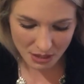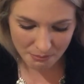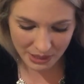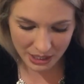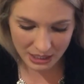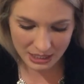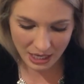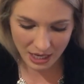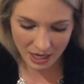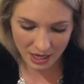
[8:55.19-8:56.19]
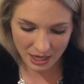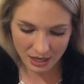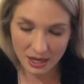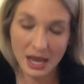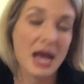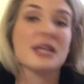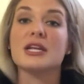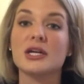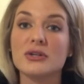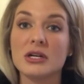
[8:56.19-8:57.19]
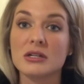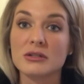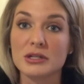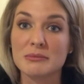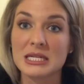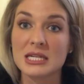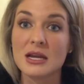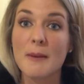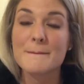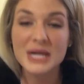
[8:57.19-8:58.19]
But I know y'all don't know me